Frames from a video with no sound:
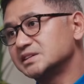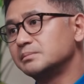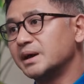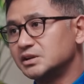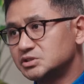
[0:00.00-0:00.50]

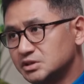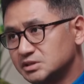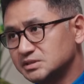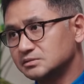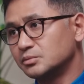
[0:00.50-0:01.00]
asset
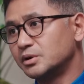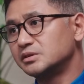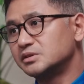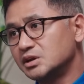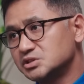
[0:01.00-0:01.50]
managers
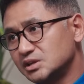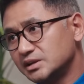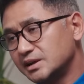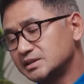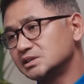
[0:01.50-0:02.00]
were
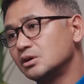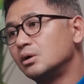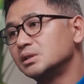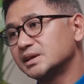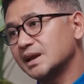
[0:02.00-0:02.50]
traditionally raising
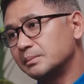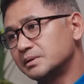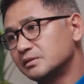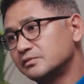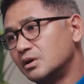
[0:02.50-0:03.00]
all the
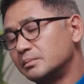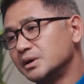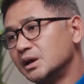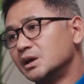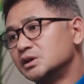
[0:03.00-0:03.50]
capital from